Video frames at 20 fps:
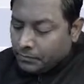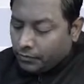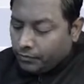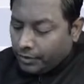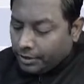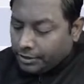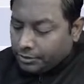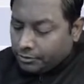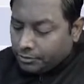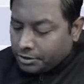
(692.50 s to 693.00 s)

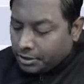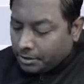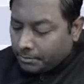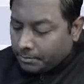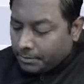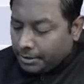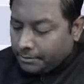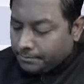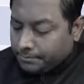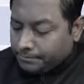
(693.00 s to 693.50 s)

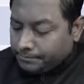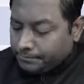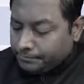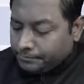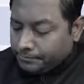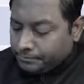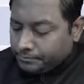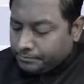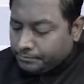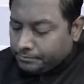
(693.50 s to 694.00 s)
physostigmine.
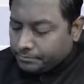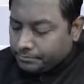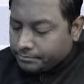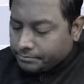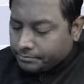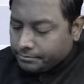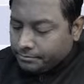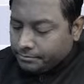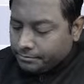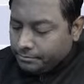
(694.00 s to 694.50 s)

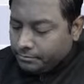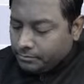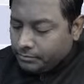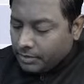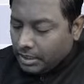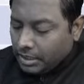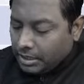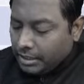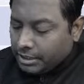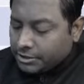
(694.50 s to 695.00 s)

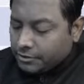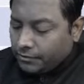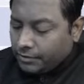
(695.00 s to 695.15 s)
Let's